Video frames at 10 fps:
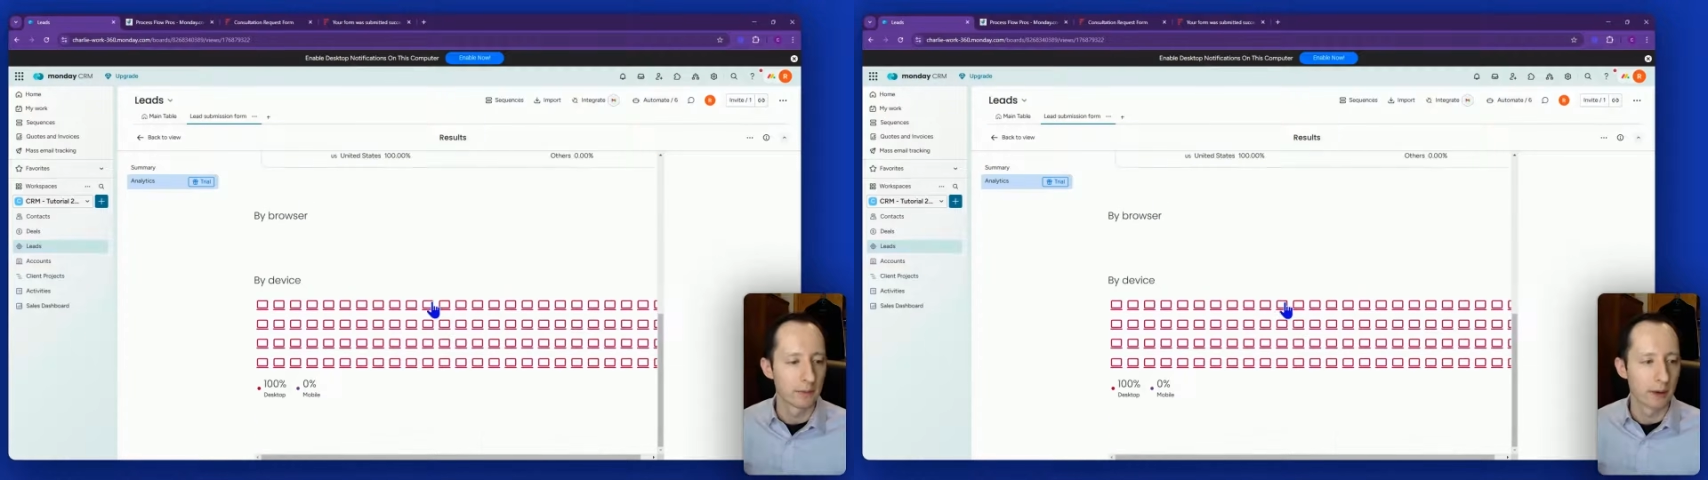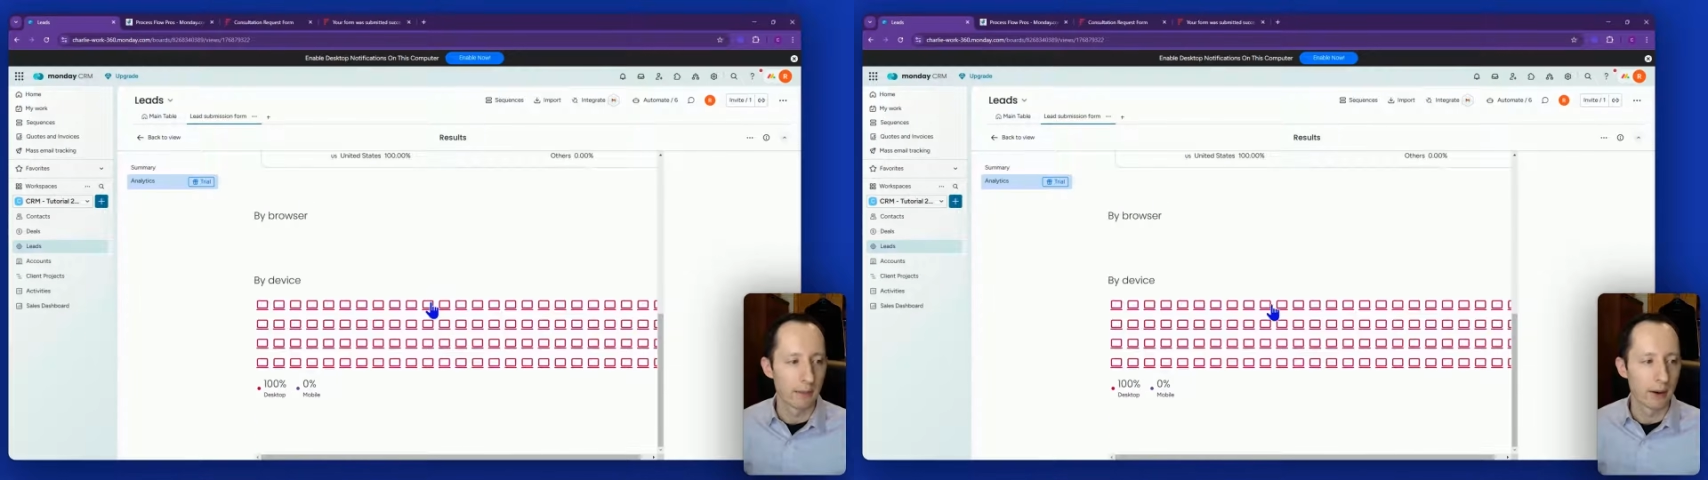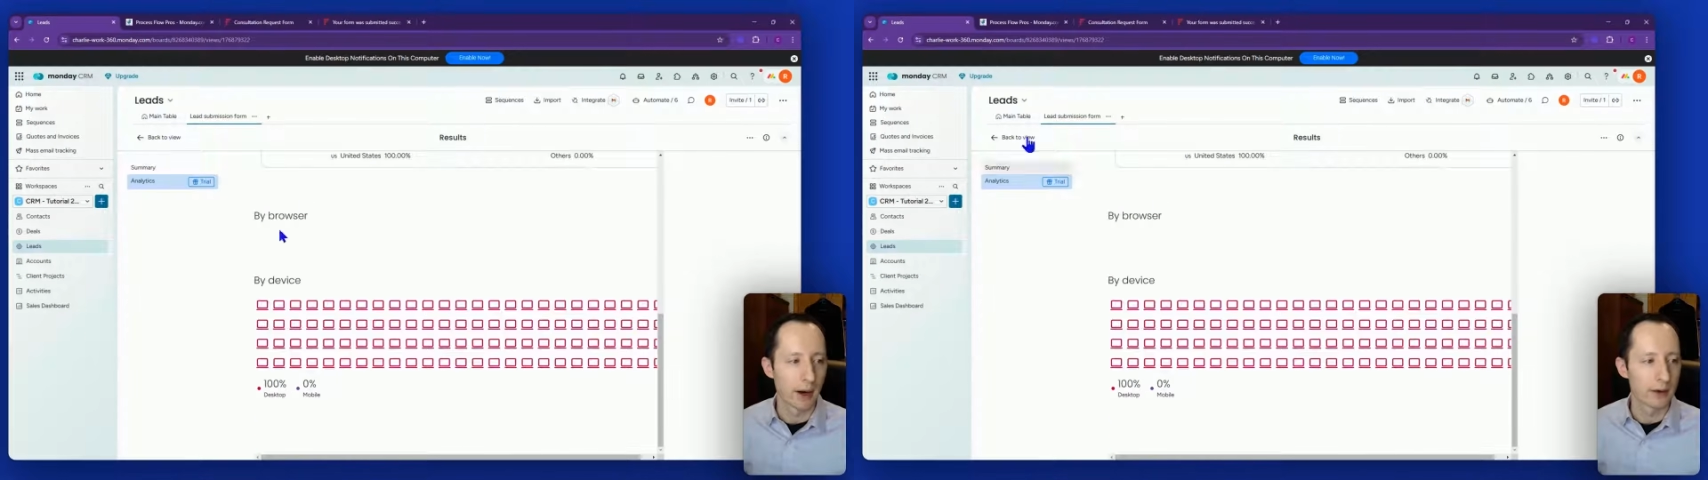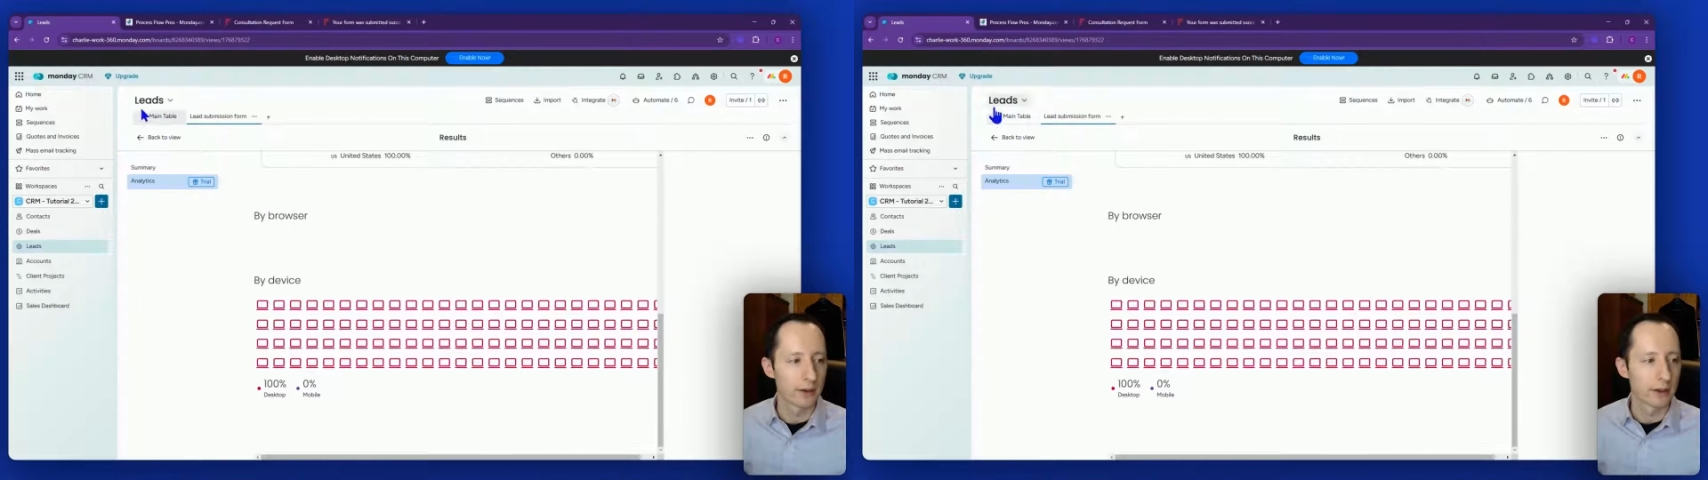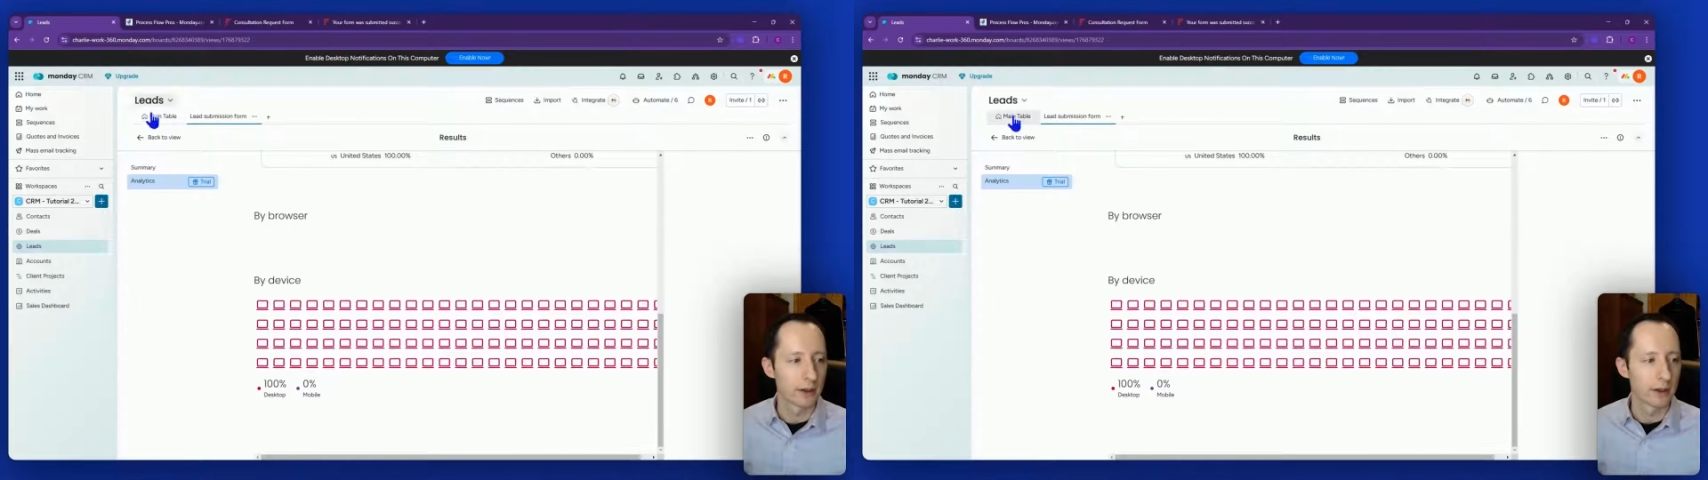by
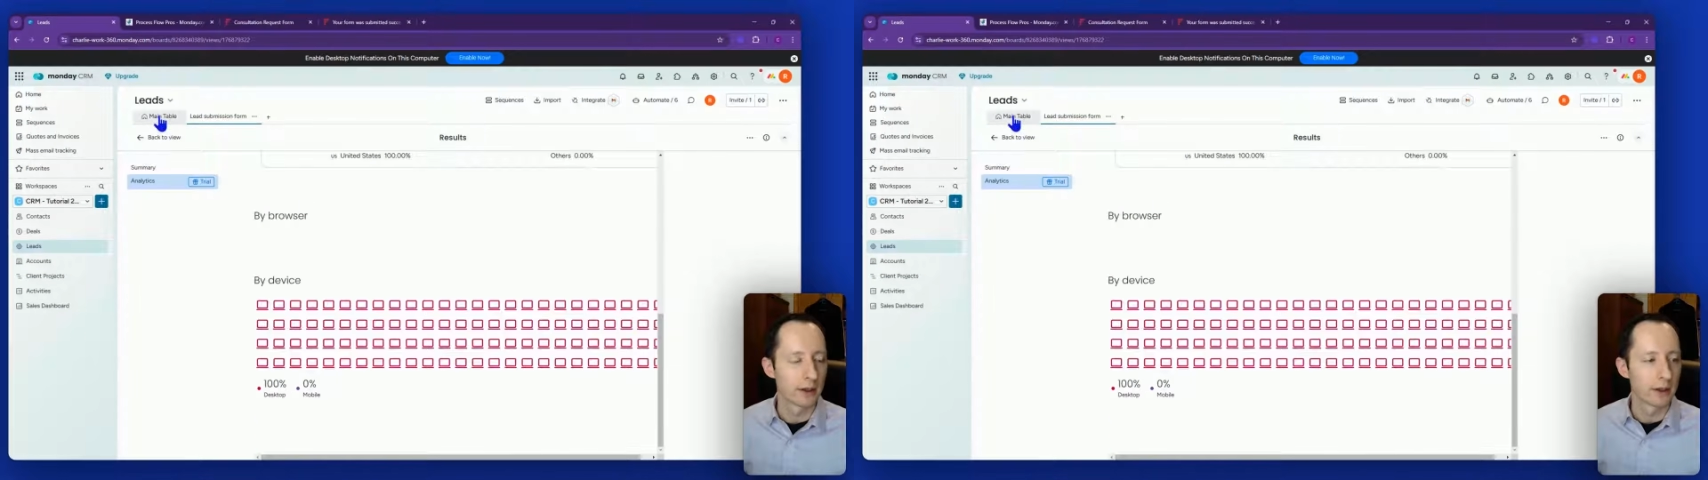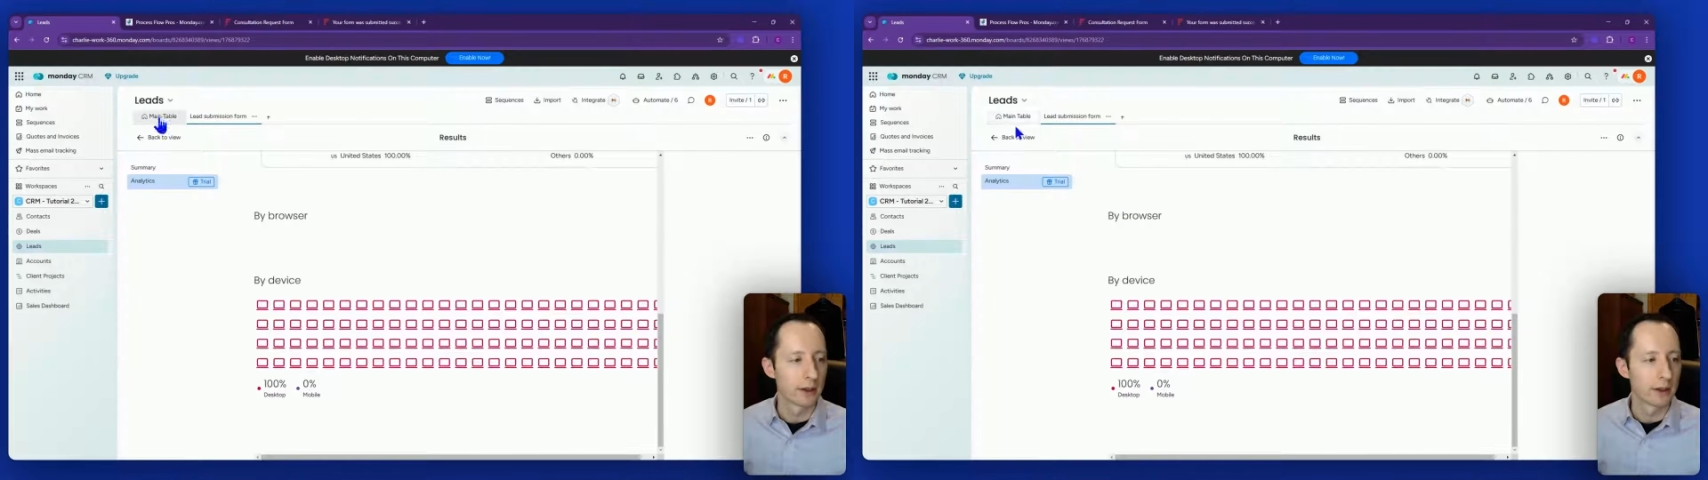browser.